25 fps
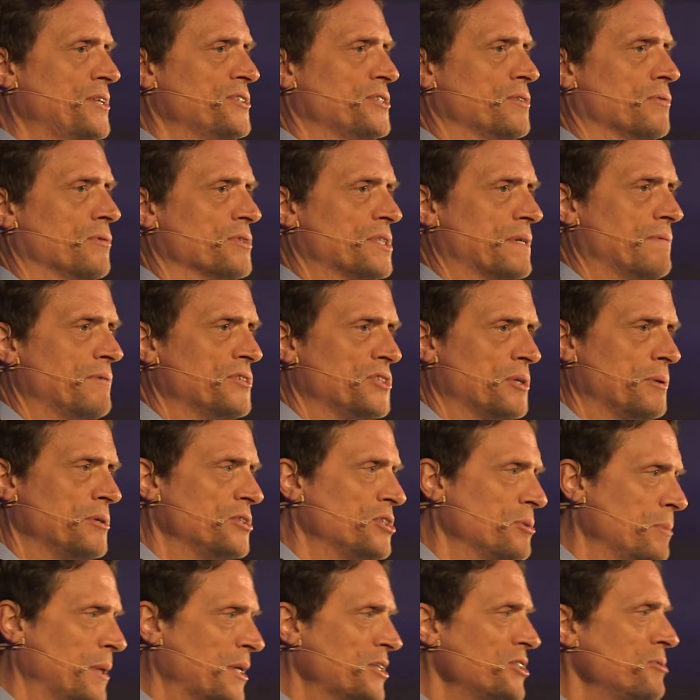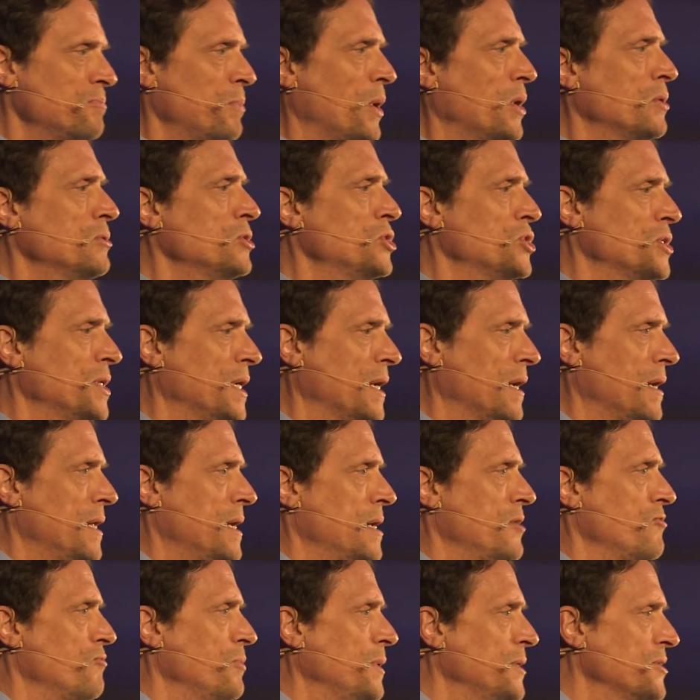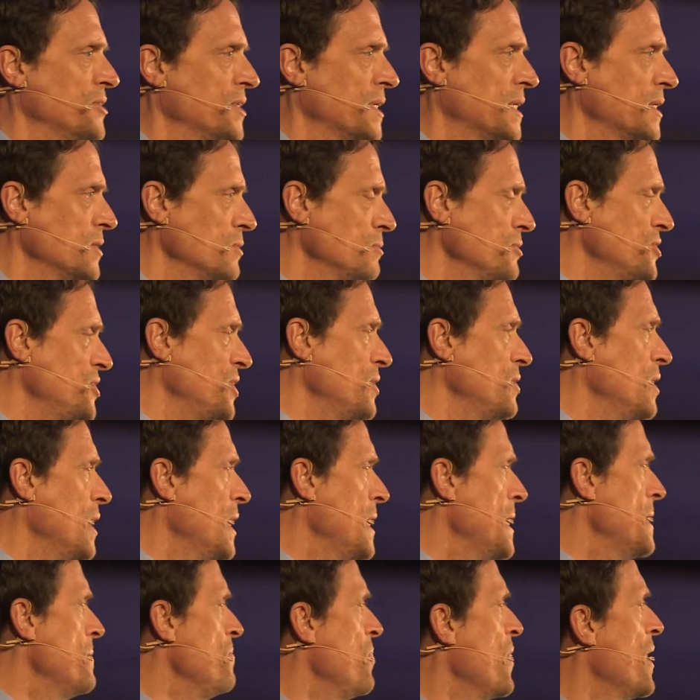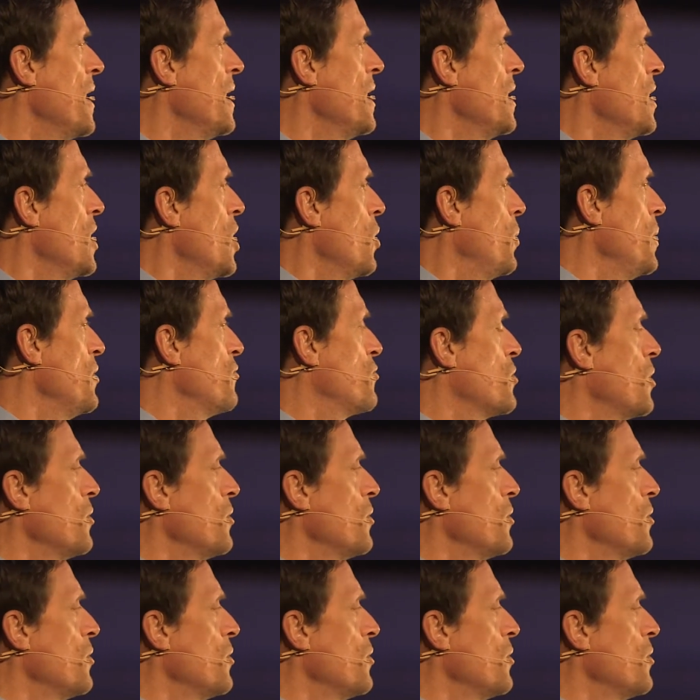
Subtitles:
So I think one of the things that we have to do is to prepare for